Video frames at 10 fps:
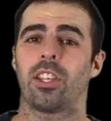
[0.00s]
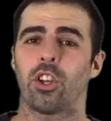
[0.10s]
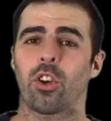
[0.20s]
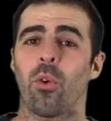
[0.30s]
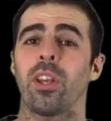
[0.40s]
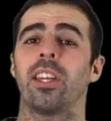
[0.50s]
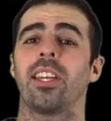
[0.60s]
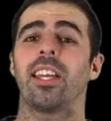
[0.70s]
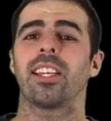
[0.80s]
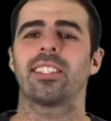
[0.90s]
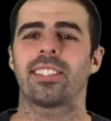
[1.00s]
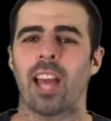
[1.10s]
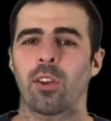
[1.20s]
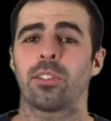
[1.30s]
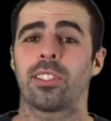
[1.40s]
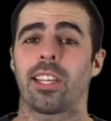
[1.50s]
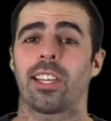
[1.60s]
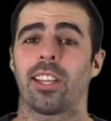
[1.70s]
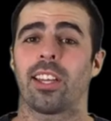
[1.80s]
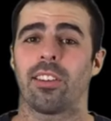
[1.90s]
you're going to need a sound
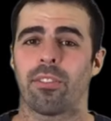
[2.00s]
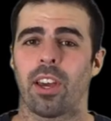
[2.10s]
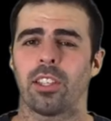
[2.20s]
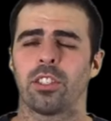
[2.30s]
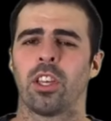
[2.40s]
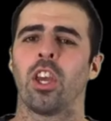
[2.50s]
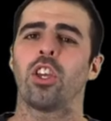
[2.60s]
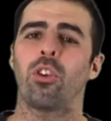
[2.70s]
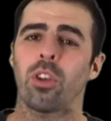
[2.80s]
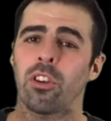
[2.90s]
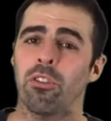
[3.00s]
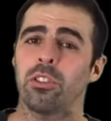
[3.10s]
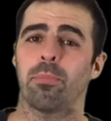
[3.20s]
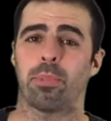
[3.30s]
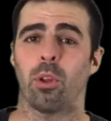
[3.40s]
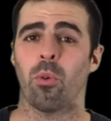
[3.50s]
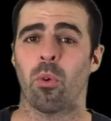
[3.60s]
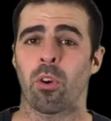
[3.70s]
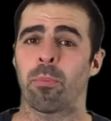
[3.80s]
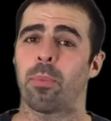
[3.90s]
signaling device. You can use a
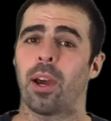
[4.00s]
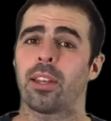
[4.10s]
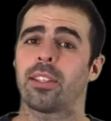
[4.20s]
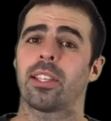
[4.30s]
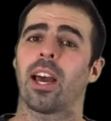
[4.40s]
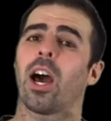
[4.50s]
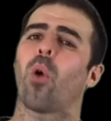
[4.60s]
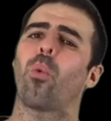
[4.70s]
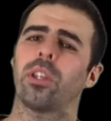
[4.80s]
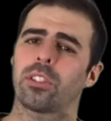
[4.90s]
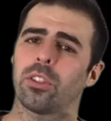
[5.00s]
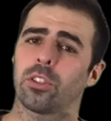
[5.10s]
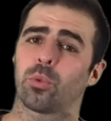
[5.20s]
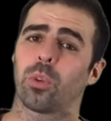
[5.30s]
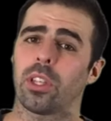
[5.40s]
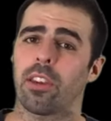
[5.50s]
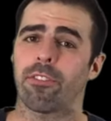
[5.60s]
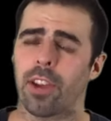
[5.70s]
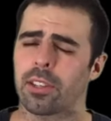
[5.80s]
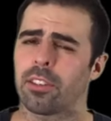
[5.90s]
blowhorn, but uh, a whistle is really
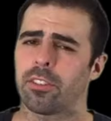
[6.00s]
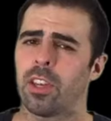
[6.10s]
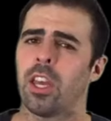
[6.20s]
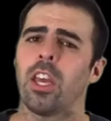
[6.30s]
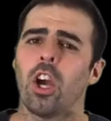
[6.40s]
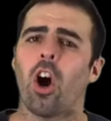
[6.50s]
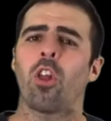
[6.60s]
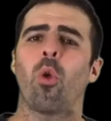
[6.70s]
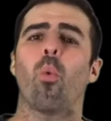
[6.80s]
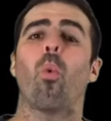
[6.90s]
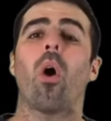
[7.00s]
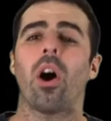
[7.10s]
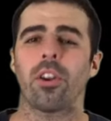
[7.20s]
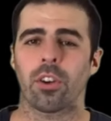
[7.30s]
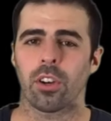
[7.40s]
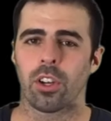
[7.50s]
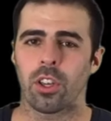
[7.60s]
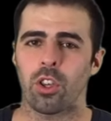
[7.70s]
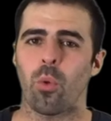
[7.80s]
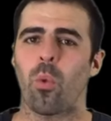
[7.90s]
effective. On the water,
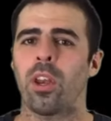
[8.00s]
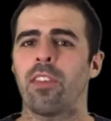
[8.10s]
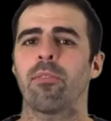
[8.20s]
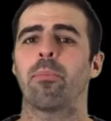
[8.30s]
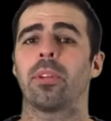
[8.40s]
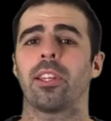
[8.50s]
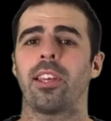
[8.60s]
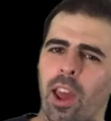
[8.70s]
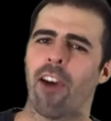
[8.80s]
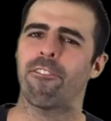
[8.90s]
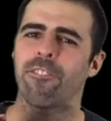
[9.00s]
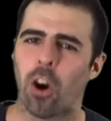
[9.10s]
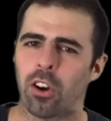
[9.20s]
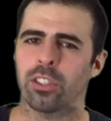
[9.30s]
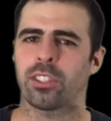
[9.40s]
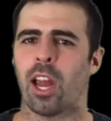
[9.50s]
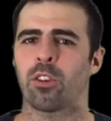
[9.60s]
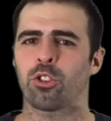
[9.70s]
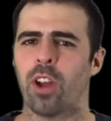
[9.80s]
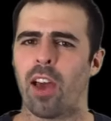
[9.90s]
you wouldn't even believe how far
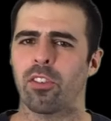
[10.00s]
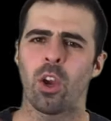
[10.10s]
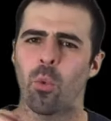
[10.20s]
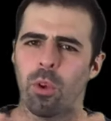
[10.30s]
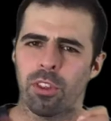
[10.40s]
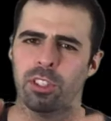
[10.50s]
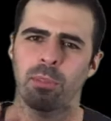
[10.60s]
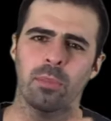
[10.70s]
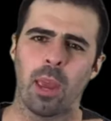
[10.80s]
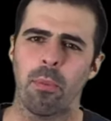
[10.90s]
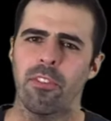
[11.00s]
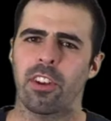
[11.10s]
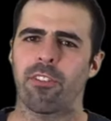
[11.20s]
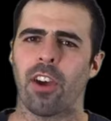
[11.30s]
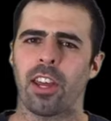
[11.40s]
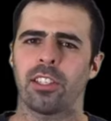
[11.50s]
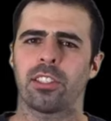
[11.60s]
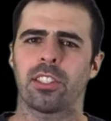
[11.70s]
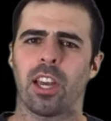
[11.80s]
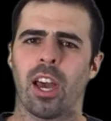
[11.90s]
sound travels. With some type of a
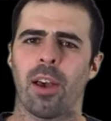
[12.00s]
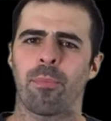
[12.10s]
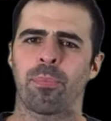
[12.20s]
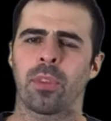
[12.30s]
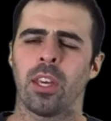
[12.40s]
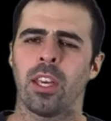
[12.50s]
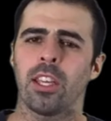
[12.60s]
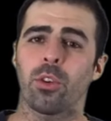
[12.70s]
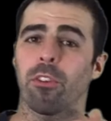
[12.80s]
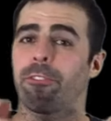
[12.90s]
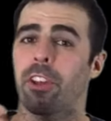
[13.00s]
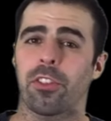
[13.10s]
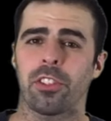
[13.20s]
device um, to reflect the